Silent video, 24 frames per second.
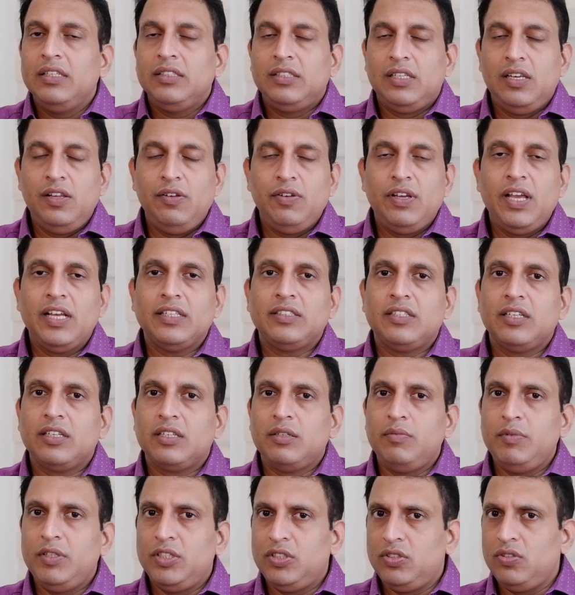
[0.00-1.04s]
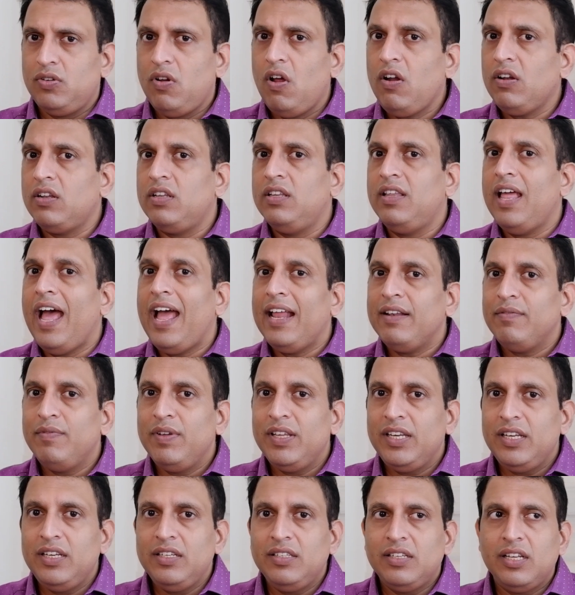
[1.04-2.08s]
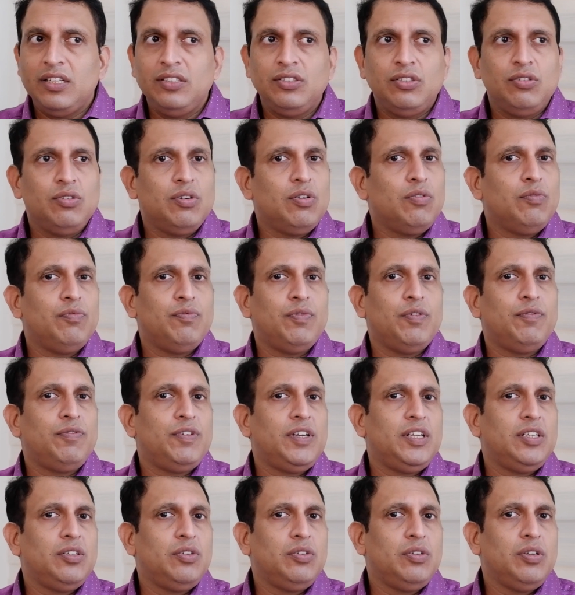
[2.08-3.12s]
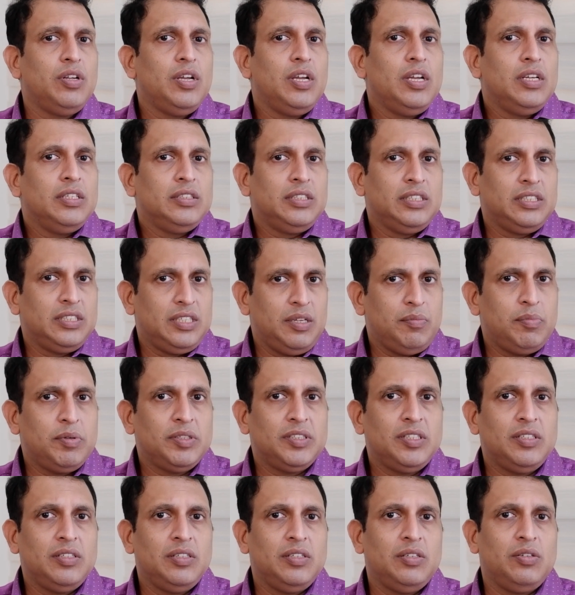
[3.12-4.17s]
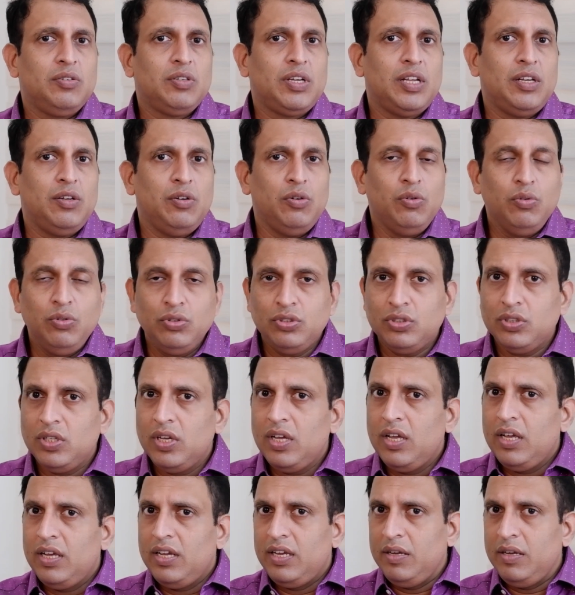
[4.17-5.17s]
Sleeve gastrectomy is not that very intensive, around 50 to 60% you can lose.